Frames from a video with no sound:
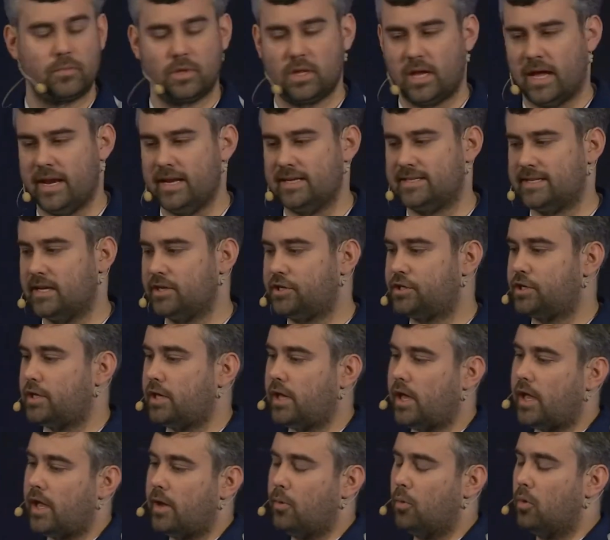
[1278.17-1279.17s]
And
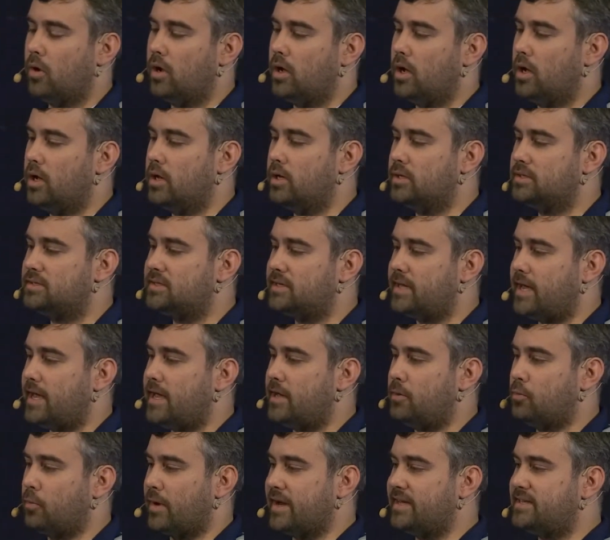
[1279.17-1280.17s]
essentially, it was a
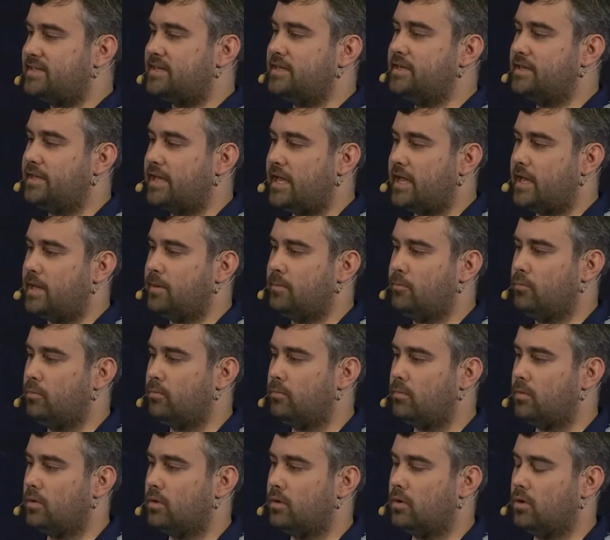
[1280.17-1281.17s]
racing
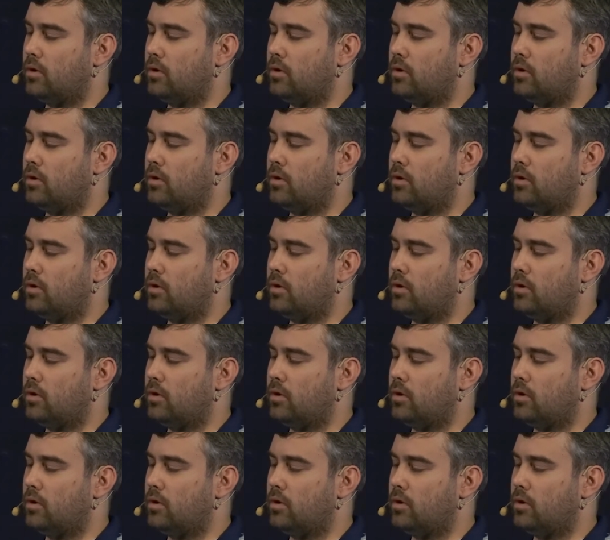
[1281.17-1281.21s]
game